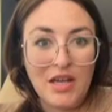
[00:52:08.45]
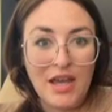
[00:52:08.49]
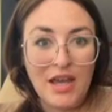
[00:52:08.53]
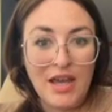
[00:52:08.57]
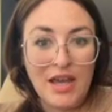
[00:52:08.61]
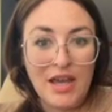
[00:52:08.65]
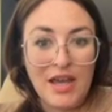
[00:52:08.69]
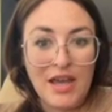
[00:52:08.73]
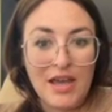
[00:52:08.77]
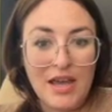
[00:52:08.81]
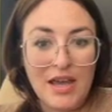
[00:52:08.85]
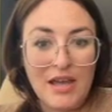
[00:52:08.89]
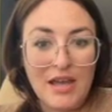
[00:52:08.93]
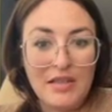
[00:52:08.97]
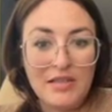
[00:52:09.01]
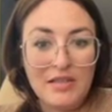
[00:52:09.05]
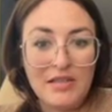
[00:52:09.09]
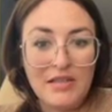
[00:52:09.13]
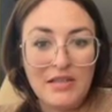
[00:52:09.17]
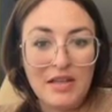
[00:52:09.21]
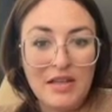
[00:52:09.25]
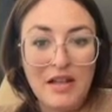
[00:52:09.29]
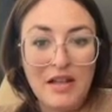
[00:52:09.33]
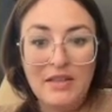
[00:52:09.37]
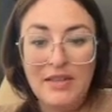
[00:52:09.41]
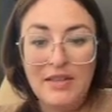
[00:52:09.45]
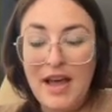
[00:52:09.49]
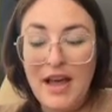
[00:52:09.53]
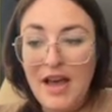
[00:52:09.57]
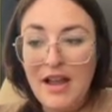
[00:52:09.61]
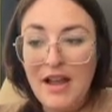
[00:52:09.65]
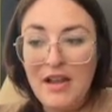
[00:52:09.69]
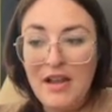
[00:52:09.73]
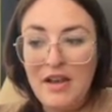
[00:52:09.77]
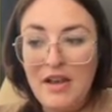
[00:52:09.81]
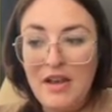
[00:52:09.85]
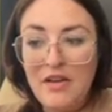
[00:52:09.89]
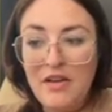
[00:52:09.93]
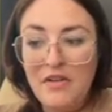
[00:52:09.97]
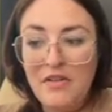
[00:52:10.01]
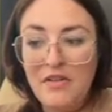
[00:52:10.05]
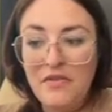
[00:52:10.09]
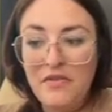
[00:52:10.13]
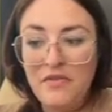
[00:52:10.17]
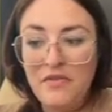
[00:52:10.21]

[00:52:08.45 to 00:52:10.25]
and a lot of